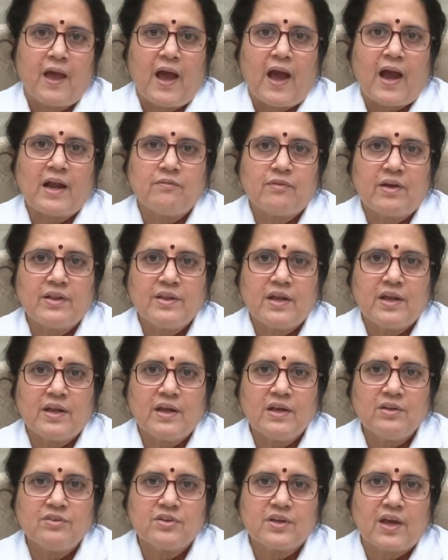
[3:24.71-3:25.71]
And when they
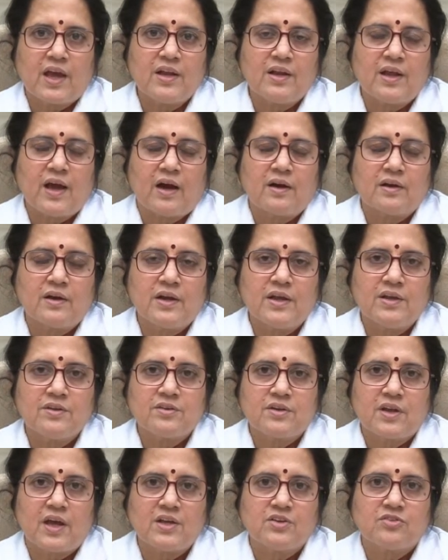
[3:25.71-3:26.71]
reach early
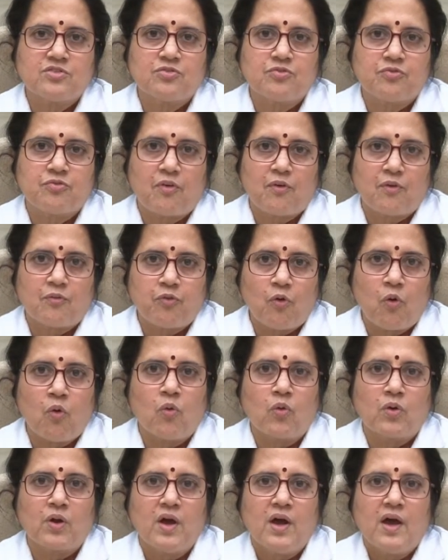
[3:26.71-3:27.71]
stage
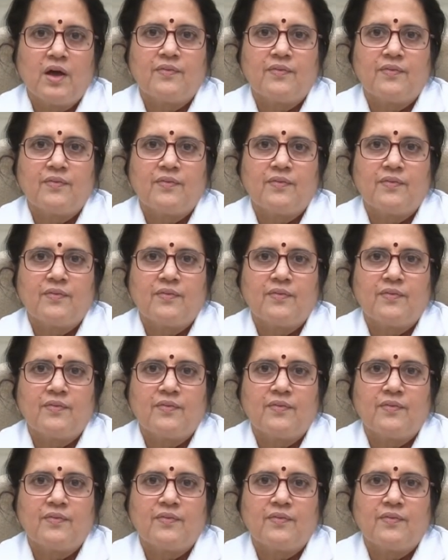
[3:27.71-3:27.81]
4,